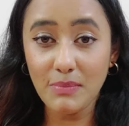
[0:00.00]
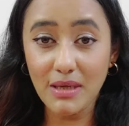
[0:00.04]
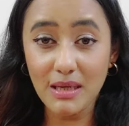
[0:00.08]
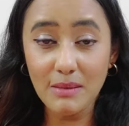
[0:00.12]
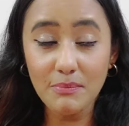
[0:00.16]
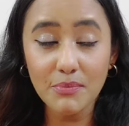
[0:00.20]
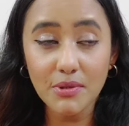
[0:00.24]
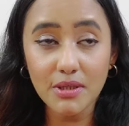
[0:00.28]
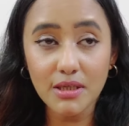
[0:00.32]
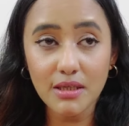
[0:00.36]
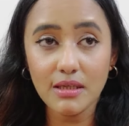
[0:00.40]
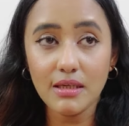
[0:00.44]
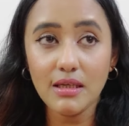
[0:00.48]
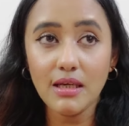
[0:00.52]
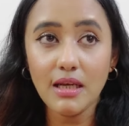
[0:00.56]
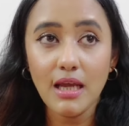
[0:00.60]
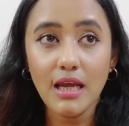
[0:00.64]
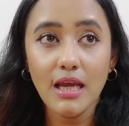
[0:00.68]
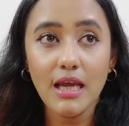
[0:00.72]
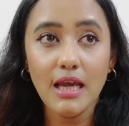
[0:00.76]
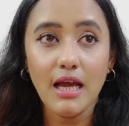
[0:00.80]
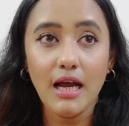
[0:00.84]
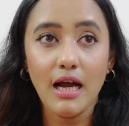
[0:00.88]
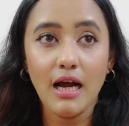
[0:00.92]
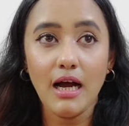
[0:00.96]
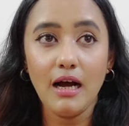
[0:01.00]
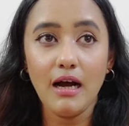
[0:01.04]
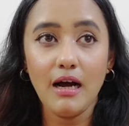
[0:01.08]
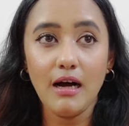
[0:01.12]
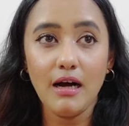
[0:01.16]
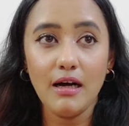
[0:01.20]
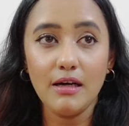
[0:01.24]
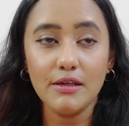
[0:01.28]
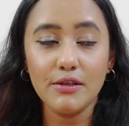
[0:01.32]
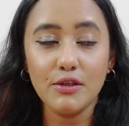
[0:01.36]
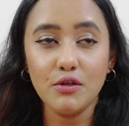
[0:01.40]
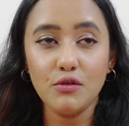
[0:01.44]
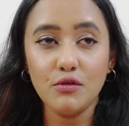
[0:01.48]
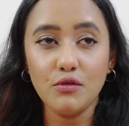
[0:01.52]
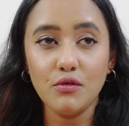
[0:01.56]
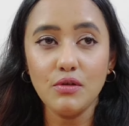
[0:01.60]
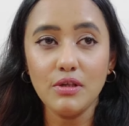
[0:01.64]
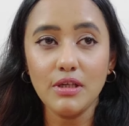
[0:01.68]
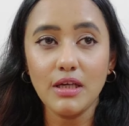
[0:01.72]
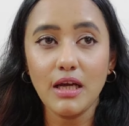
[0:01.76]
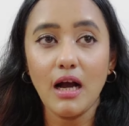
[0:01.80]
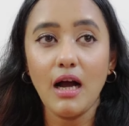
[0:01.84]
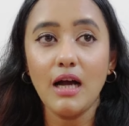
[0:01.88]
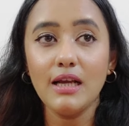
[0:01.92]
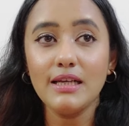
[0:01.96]
When people
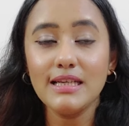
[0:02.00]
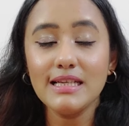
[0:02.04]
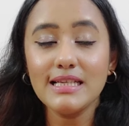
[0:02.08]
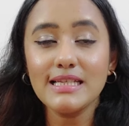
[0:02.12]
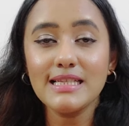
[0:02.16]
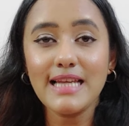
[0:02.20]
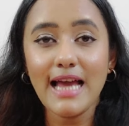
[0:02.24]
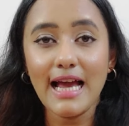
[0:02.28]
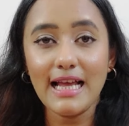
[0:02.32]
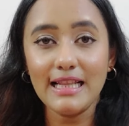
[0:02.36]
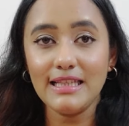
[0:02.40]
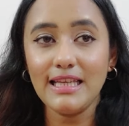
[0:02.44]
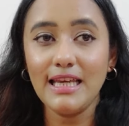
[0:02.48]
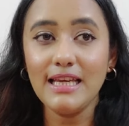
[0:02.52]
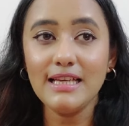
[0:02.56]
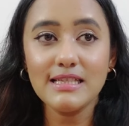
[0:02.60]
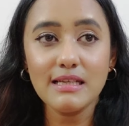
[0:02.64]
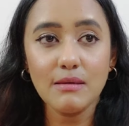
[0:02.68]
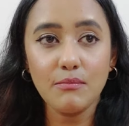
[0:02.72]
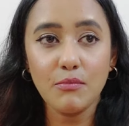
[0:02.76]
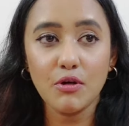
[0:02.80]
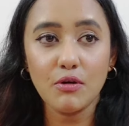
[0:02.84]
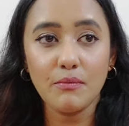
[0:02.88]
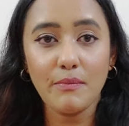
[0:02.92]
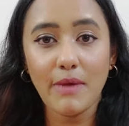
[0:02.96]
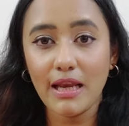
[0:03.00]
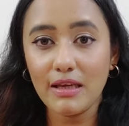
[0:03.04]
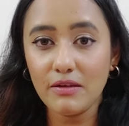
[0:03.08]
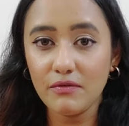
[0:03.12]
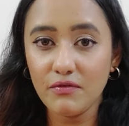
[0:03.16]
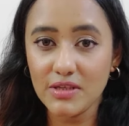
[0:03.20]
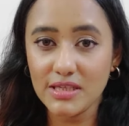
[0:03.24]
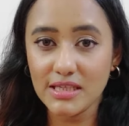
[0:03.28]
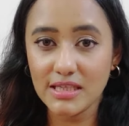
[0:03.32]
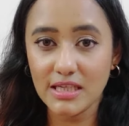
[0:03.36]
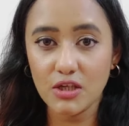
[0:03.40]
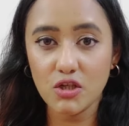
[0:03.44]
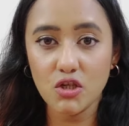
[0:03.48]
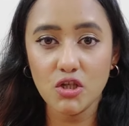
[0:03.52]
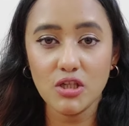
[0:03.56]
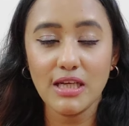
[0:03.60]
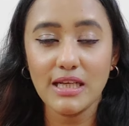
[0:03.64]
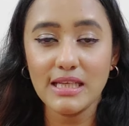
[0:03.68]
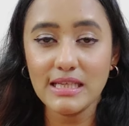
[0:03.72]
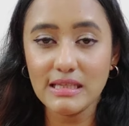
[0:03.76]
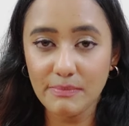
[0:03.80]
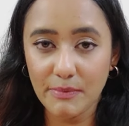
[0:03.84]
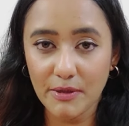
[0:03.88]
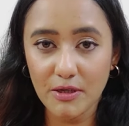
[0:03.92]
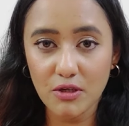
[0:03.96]
understand things about
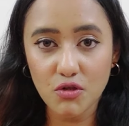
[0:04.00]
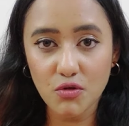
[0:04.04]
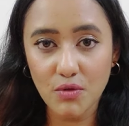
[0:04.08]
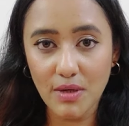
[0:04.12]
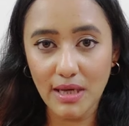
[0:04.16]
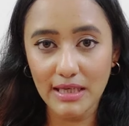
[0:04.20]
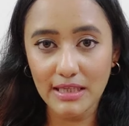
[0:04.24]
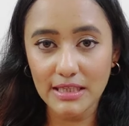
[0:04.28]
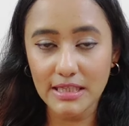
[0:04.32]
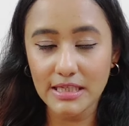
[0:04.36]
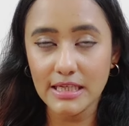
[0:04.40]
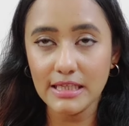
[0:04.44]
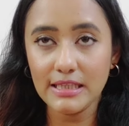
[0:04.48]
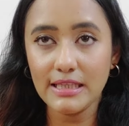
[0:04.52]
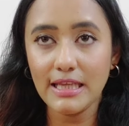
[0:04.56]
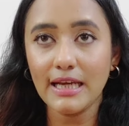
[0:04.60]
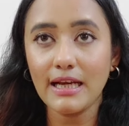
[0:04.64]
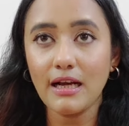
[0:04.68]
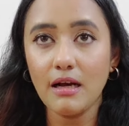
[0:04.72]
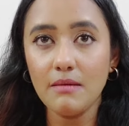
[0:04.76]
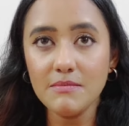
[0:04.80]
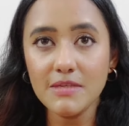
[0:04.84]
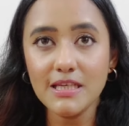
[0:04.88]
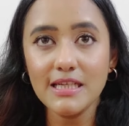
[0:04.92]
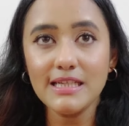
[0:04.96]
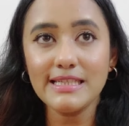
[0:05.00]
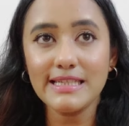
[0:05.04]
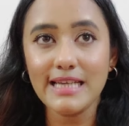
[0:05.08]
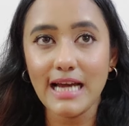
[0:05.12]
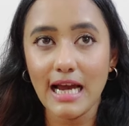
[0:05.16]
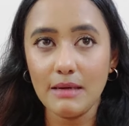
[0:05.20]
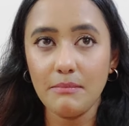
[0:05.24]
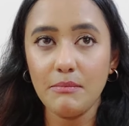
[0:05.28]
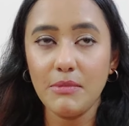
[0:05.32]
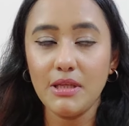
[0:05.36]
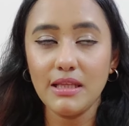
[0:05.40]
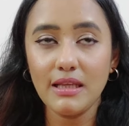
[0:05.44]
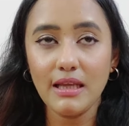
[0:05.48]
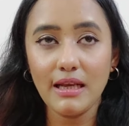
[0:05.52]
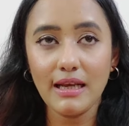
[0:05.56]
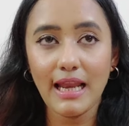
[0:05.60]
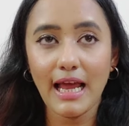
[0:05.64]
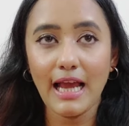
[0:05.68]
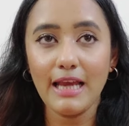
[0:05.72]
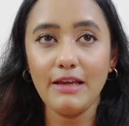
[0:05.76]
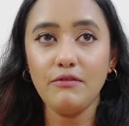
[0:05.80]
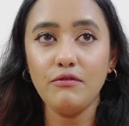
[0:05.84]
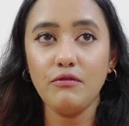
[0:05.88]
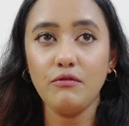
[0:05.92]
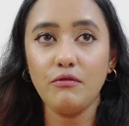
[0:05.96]
manifestation and spirituality, there comes a time in
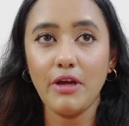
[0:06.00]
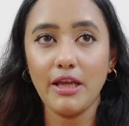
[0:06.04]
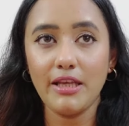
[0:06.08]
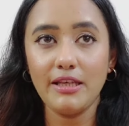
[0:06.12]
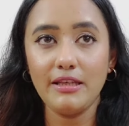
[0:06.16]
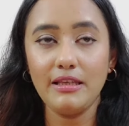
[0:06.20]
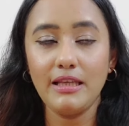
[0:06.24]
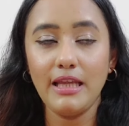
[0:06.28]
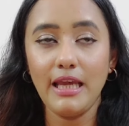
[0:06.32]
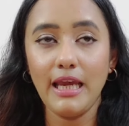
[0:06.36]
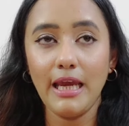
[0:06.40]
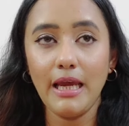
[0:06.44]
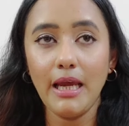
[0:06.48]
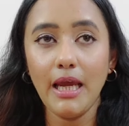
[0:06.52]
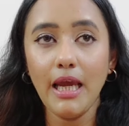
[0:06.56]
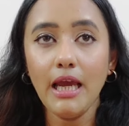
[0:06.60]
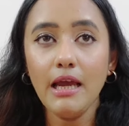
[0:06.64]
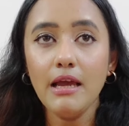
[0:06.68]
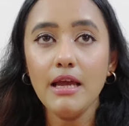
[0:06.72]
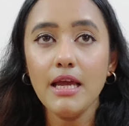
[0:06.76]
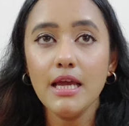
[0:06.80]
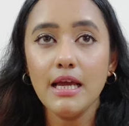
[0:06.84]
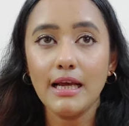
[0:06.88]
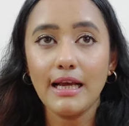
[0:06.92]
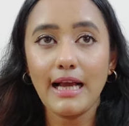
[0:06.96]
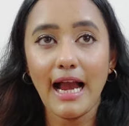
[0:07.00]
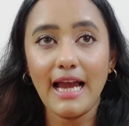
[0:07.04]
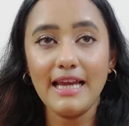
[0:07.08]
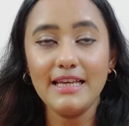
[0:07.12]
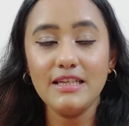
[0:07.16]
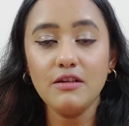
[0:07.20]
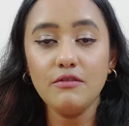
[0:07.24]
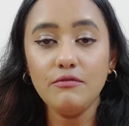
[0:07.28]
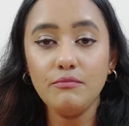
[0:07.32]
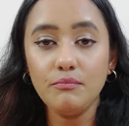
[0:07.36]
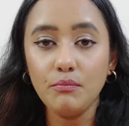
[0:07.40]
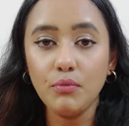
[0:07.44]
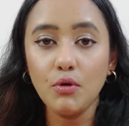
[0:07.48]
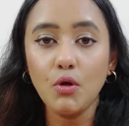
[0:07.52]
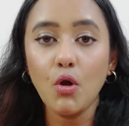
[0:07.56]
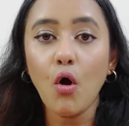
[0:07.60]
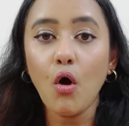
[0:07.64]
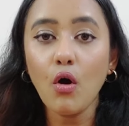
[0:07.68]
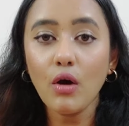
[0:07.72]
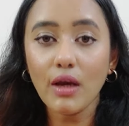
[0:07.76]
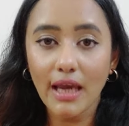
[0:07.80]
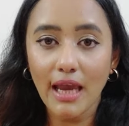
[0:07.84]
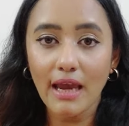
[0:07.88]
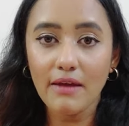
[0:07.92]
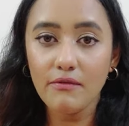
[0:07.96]
their life when they kind of
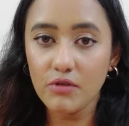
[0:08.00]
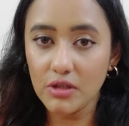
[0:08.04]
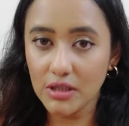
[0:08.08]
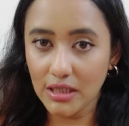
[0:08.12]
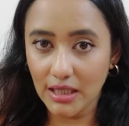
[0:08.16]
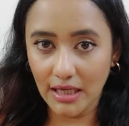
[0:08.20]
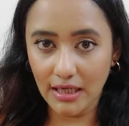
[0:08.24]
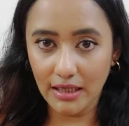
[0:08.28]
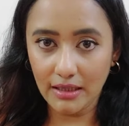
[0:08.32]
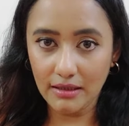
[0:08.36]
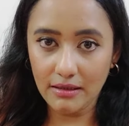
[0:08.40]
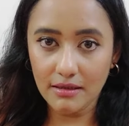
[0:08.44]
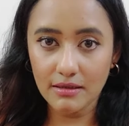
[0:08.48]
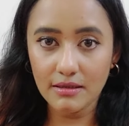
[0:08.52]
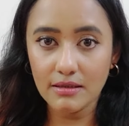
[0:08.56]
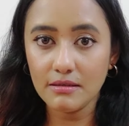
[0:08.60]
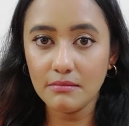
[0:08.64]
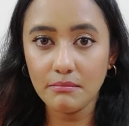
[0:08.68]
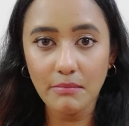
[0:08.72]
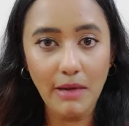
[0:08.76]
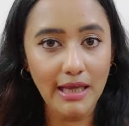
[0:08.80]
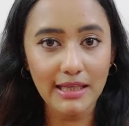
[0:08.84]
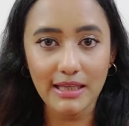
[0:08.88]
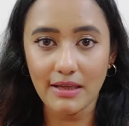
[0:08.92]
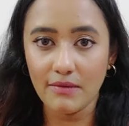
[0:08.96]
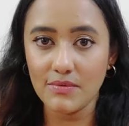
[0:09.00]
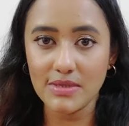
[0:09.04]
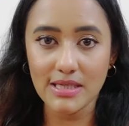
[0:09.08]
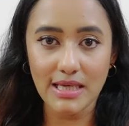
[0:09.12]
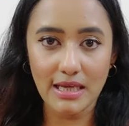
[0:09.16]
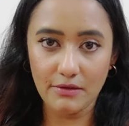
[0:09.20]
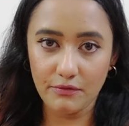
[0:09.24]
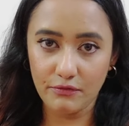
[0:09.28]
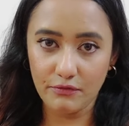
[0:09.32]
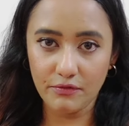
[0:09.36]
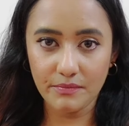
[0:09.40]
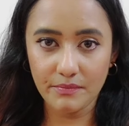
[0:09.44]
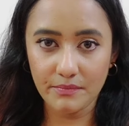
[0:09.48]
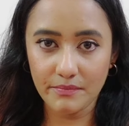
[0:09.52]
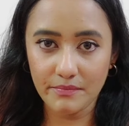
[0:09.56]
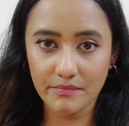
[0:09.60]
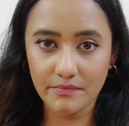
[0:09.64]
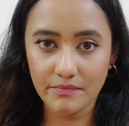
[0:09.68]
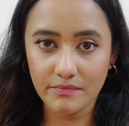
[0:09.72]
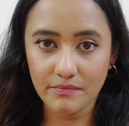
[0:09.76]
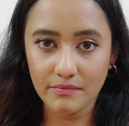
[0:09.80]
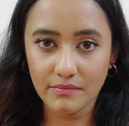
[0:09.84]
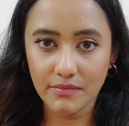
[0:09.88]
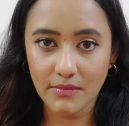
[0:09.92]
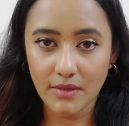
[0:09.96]
block everything by themselves.
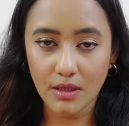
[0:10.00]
